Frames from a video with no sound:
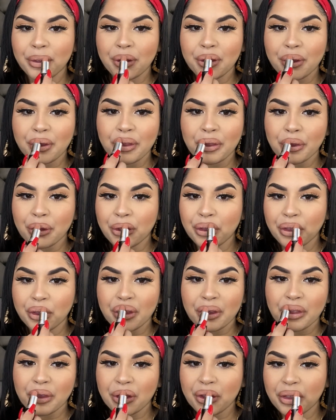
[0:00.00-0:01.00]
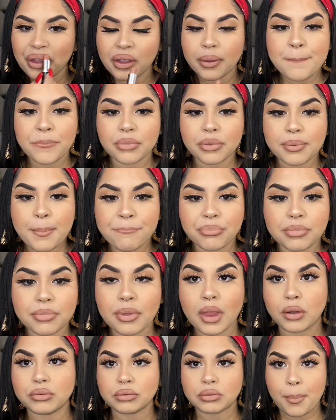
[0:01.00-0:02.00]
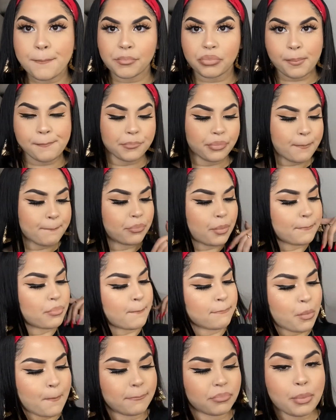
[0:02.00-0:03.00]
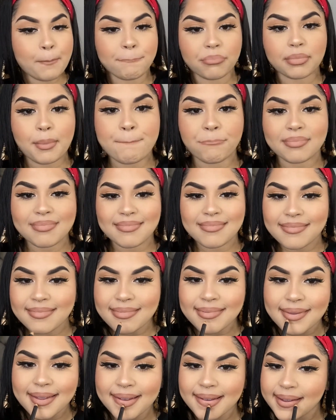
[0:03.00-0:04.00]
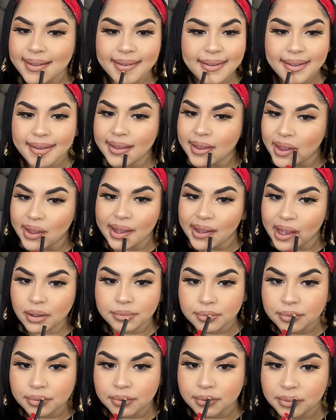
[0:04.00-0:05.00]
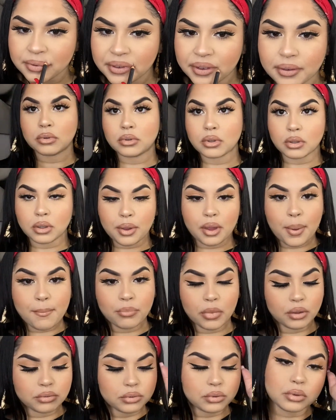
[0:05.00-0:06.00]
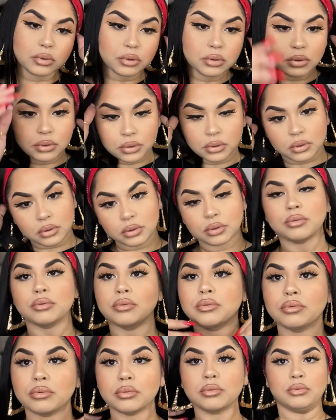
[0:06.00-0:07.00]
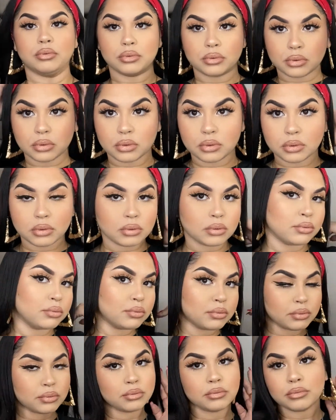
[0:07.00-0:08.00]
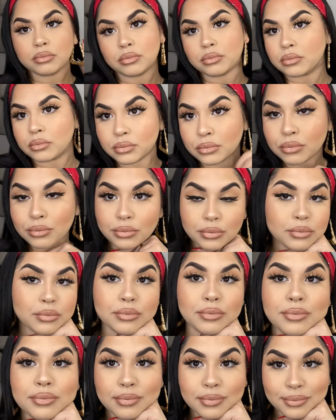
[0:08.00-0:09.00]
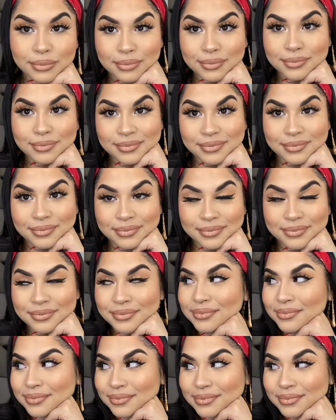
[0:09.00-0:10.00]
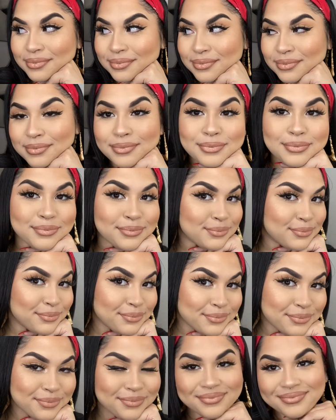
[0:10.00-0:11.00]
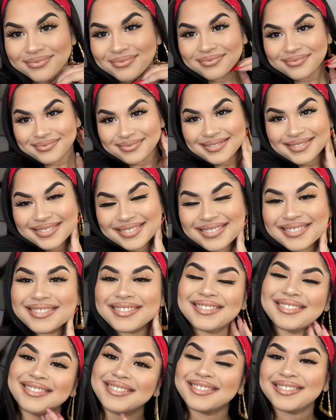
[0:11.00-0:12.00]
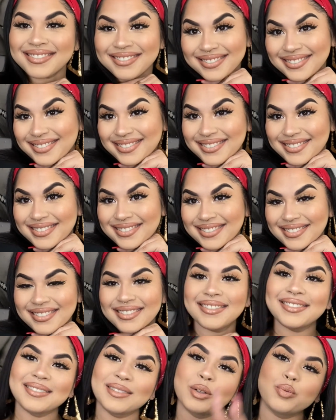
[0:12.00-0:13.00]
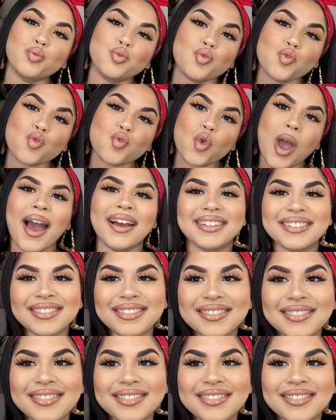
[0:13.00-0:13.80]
a fave. I think I popped on like a clear gloss as well to finish it off. And then that's pretty much it, y'all. I hope you guys enjoyed, and I'll see you guys in my next video.